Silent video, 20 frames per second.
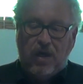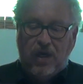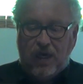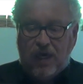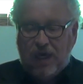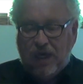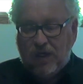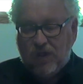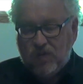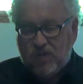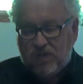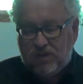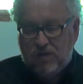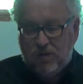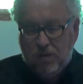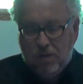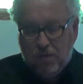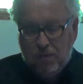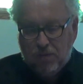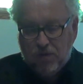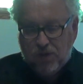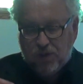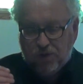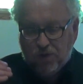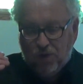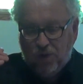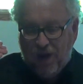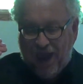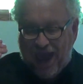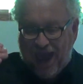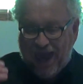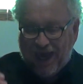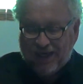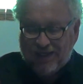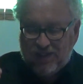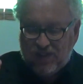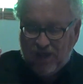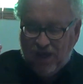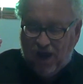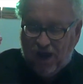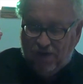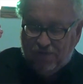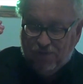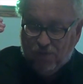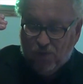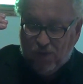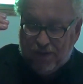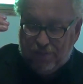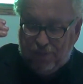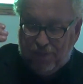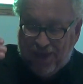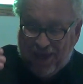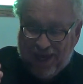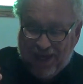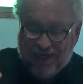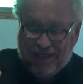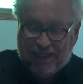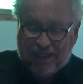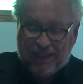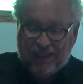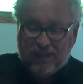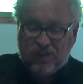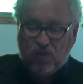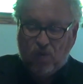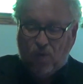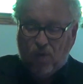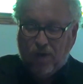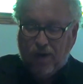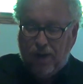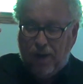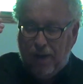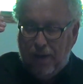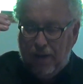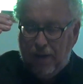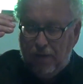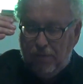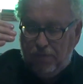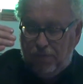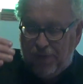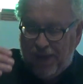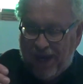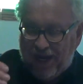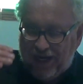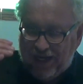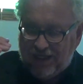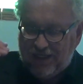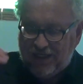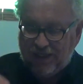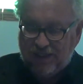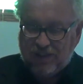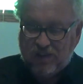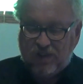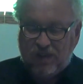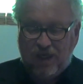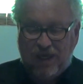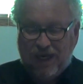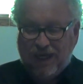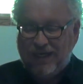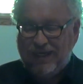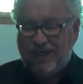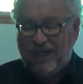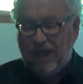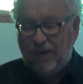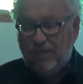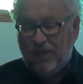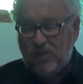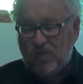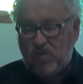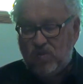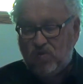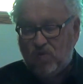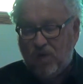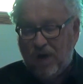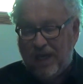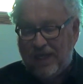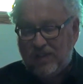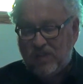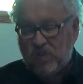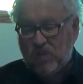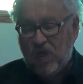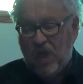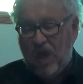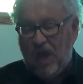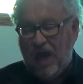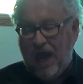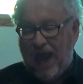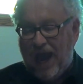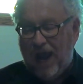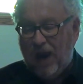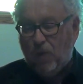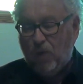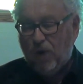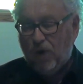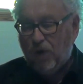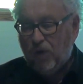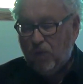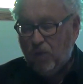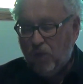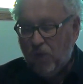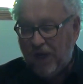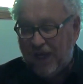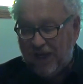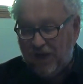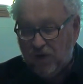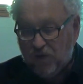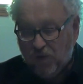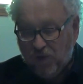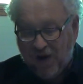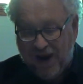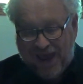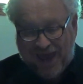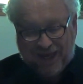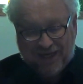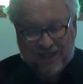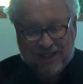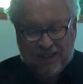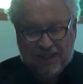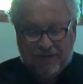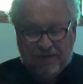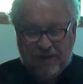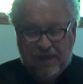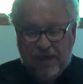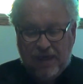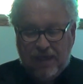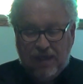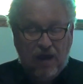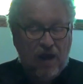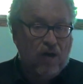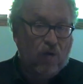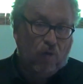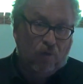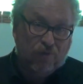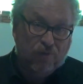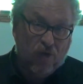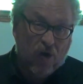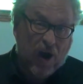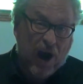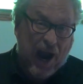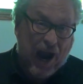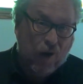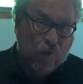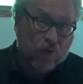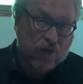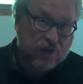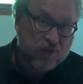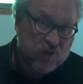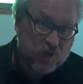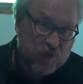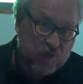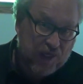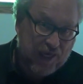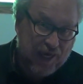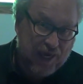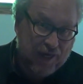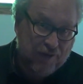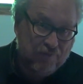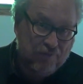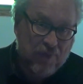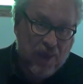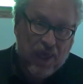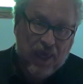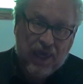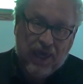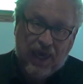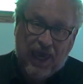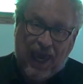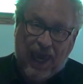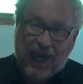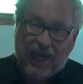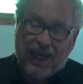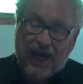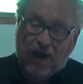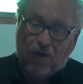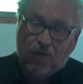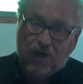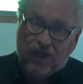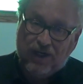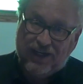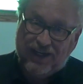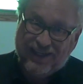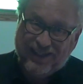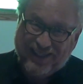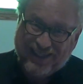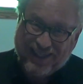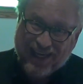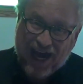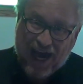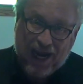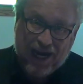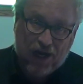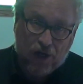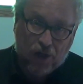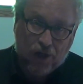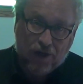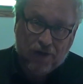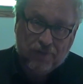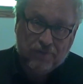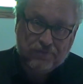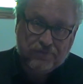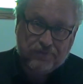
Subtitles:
is through acts of repentance or penitence. It demonstrates our regret over our sin and our desire